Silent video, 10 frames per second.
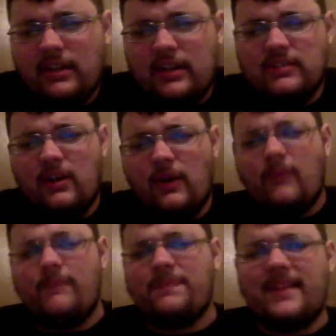And
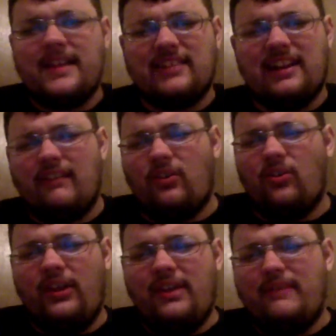so it's kind of a
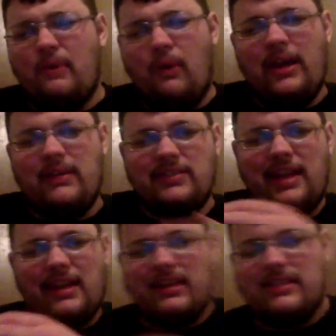really iffy way of
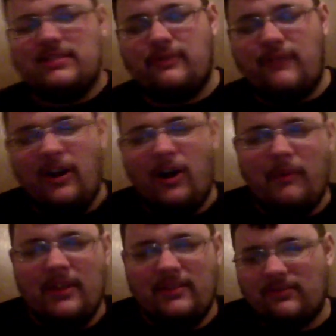saying it's VR,
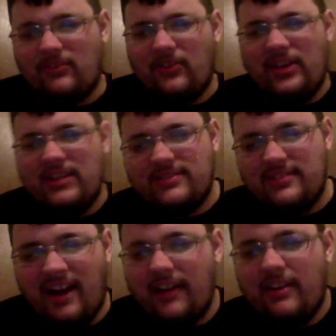but really it's
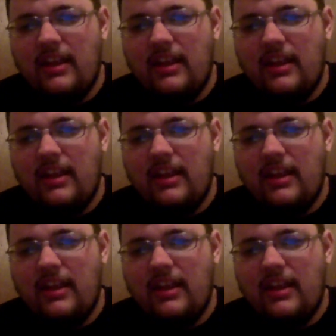not.